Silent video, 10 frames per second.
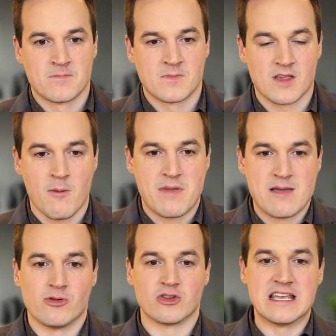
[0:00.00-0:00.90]
Some
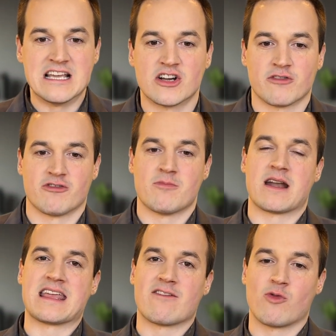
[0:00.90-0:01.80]
people, eager for
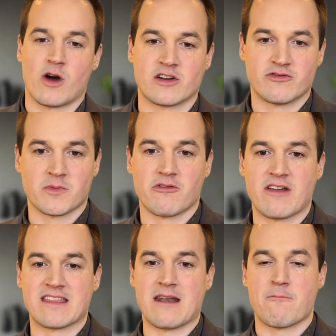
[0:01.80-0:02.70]
money, have wandered from the
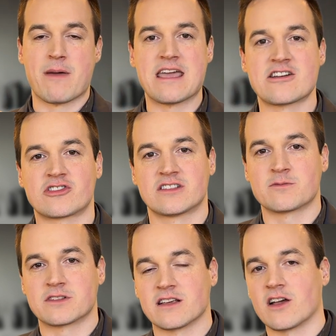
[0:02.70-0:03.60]
faith and pierced
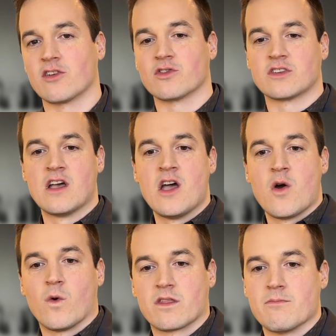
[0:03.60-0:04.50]
themselves
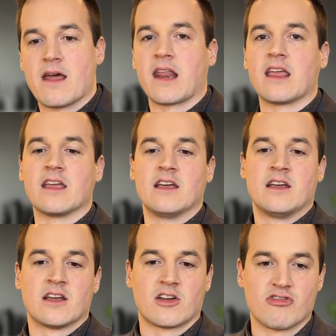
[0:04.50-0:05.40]
with many
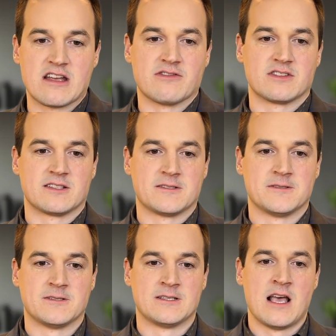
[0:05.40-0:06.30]
griefs.
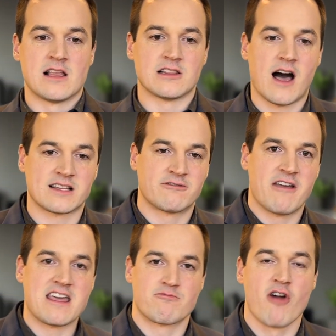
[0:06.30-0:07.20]
Lost
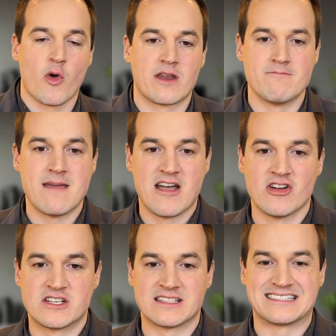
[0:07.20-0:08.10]
faith, broken
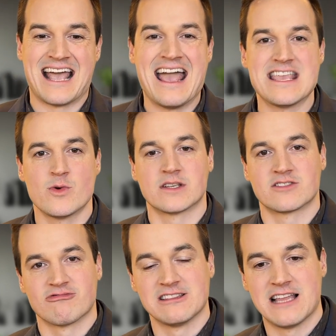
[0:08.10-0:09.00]
marriages, tenuous
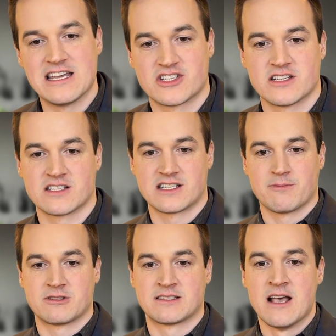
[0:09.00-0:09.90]

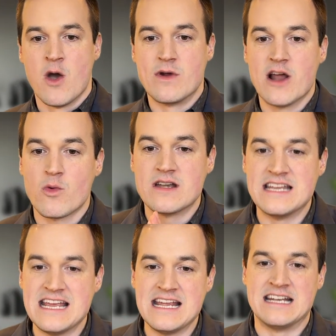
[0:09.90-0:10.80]
relationships. We don't
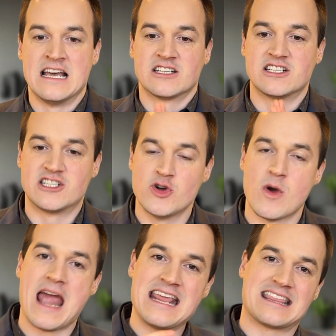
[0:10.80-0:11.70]
need to do
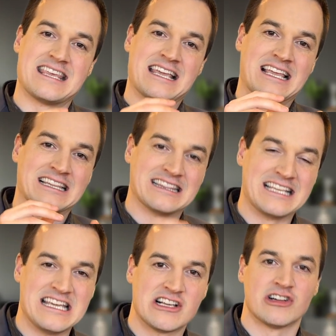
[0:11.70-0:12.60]
anything
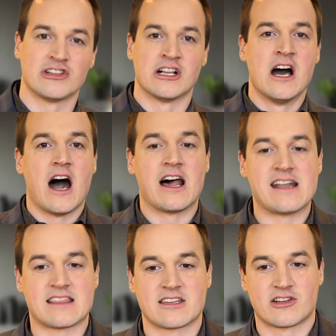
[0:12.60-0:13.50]
illegal,
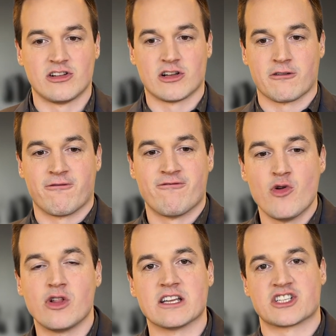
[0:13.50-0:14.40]
unethical, or
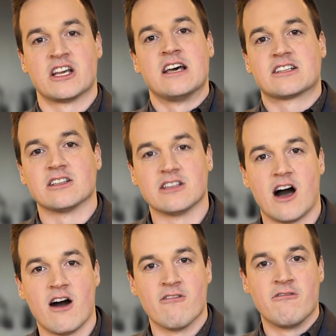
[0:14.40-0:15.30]
foolish to
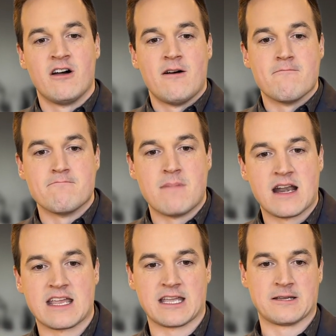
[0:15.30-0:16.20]
love
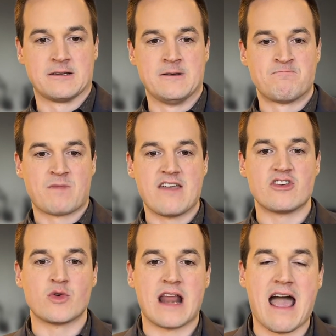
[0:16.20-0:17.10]
money. Even
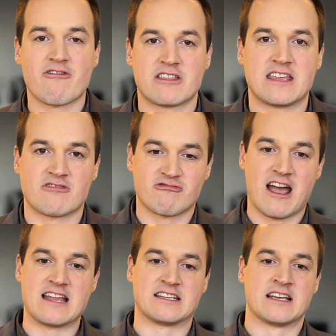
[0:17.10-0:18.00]
doing everything
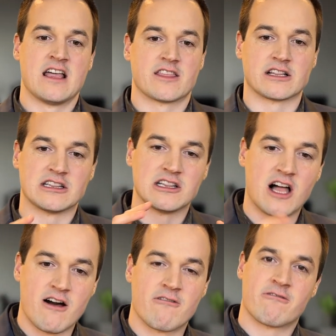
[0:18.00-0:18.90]
right, the
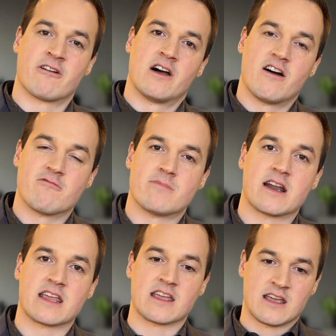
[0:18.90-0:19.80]
love of
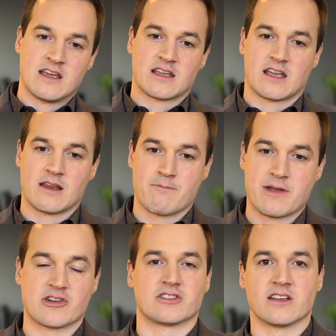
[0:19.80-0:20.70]
money can
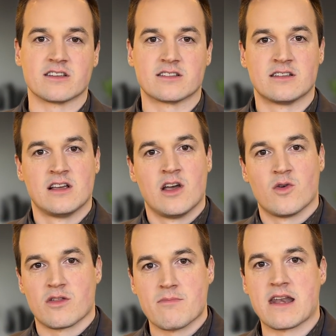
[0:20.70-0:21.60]
pierce us
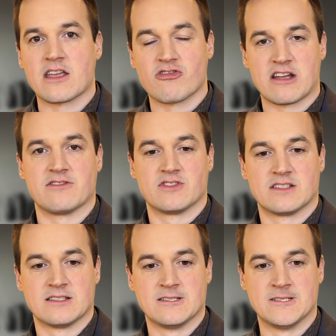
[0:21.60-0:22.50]
with many griefs.